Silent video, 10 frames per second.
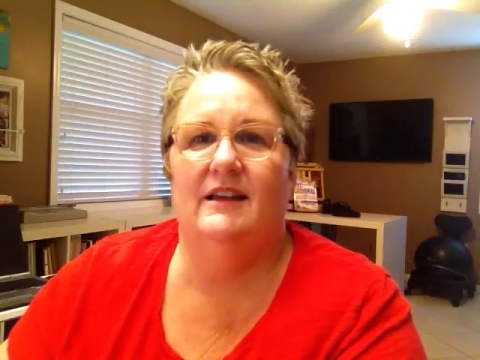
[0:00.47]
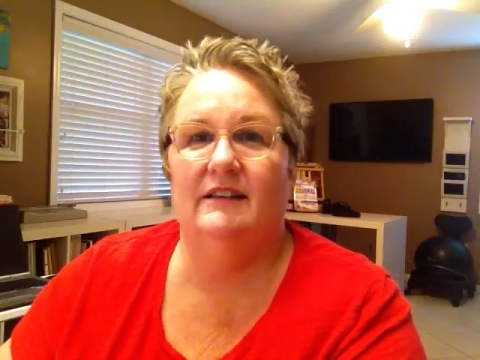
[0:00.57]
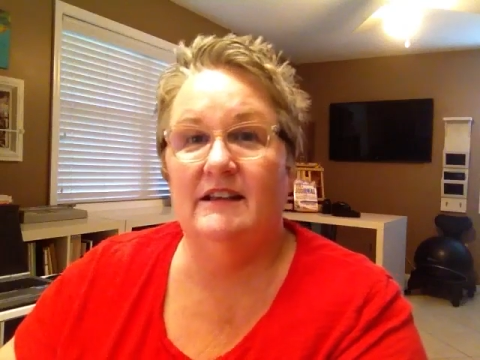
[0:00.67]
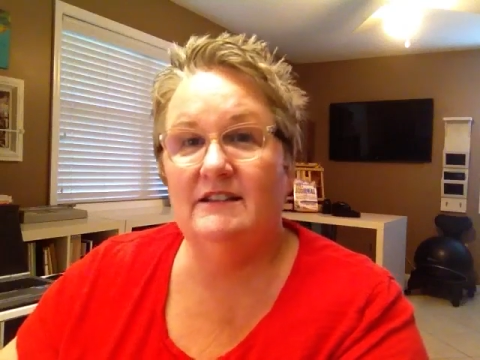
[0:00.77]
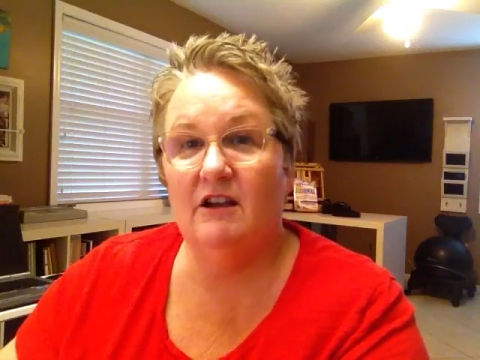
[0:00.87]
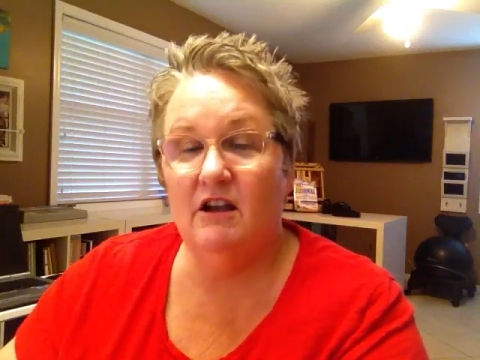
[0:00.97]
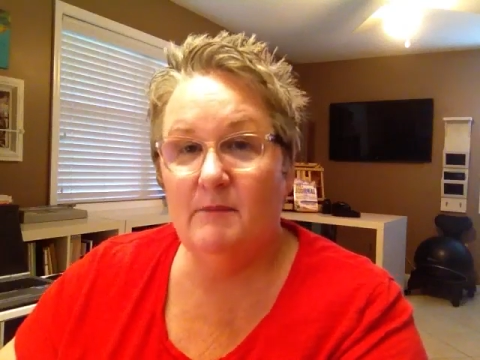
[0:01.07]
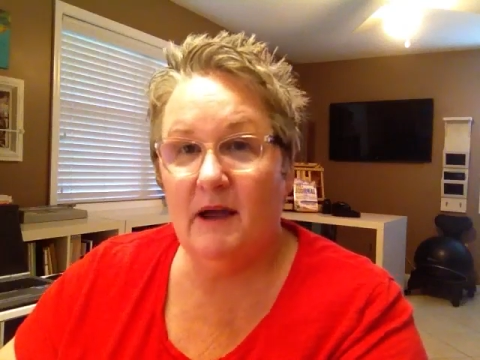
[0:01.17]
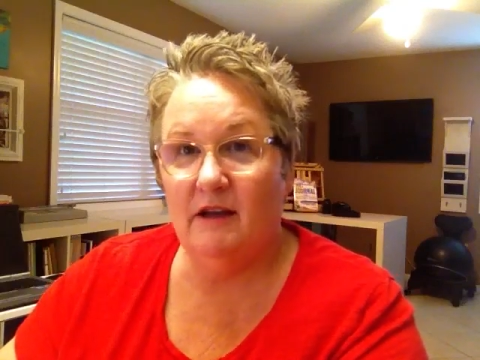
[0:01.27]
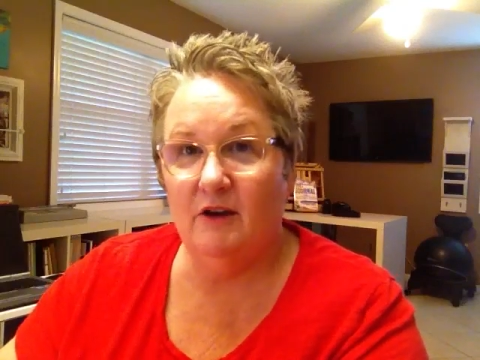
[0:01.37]
Let's talk
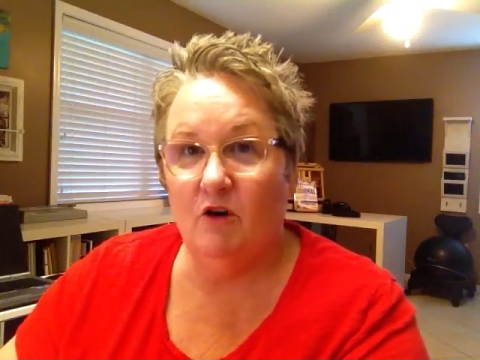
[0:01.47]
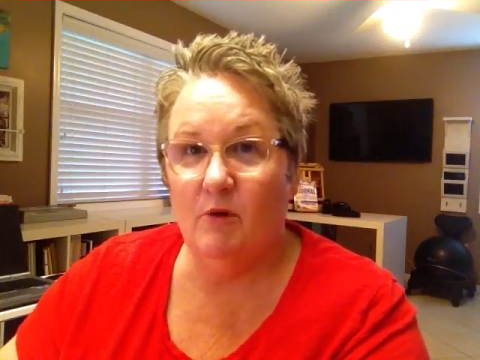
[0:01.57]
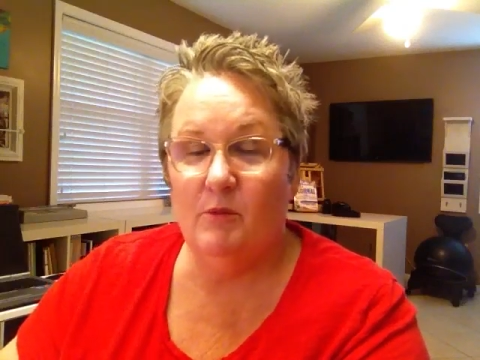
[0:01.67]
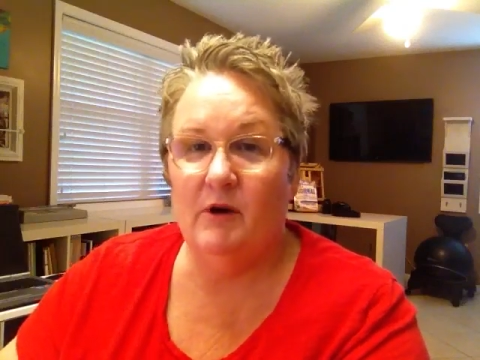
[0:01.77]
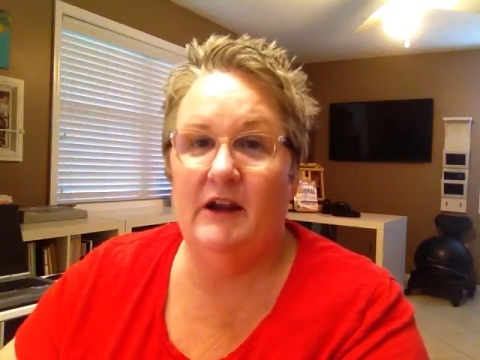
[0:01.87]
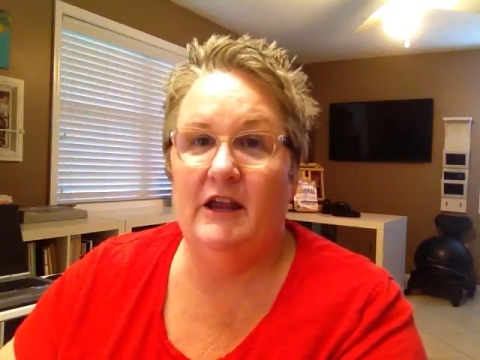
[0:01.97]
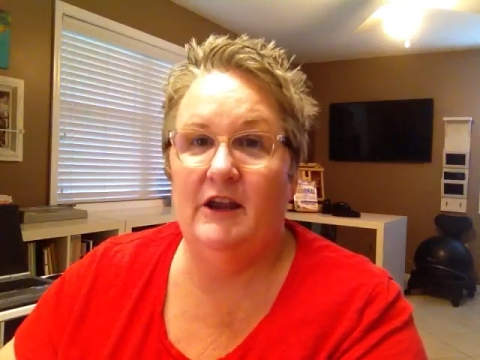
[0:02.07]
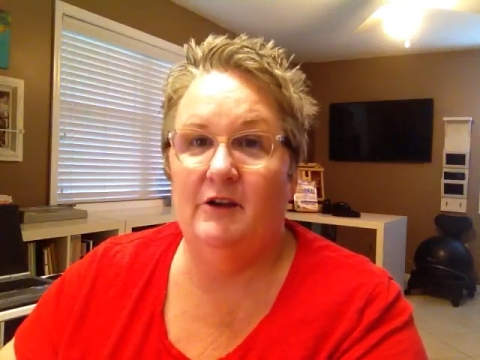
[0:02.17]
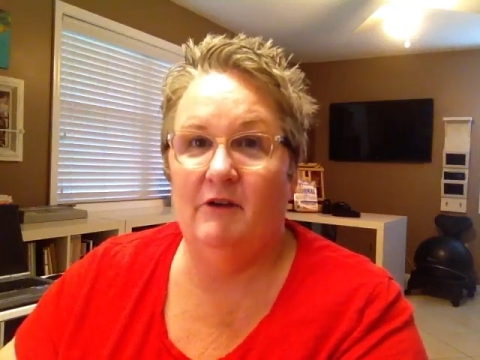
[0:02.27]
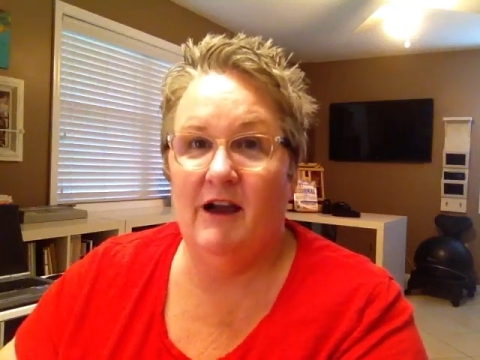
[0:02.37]
about
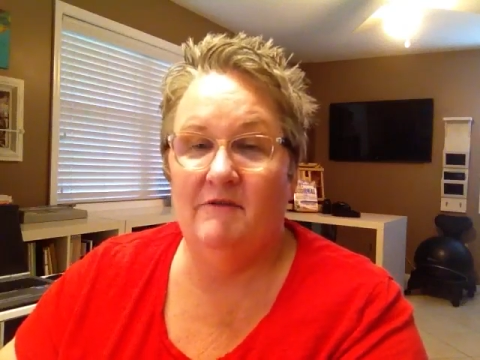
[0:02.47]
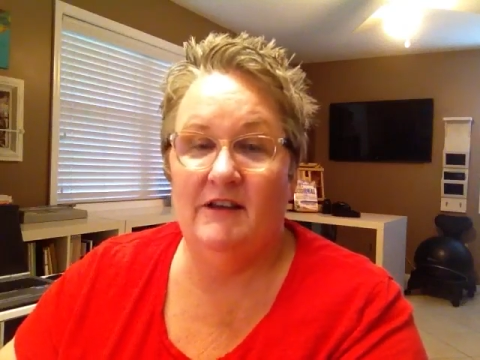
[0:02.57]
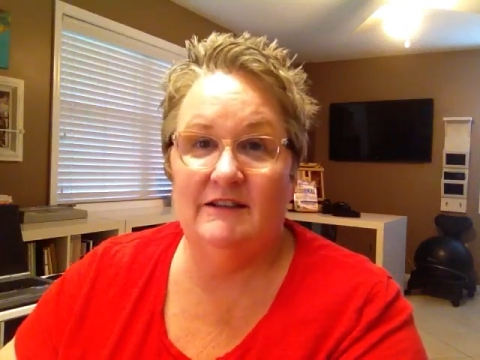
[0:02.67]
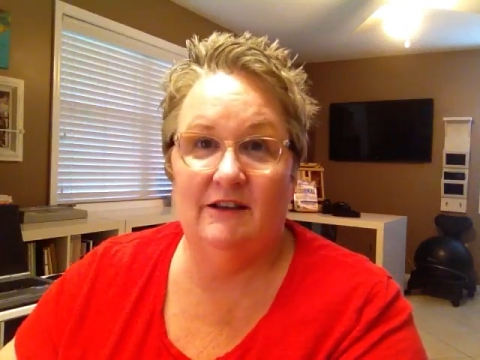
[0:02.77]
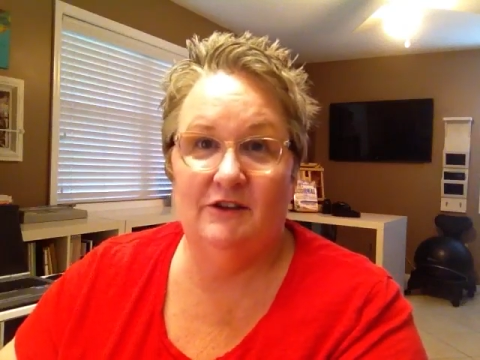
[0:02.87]
incorporating graphics,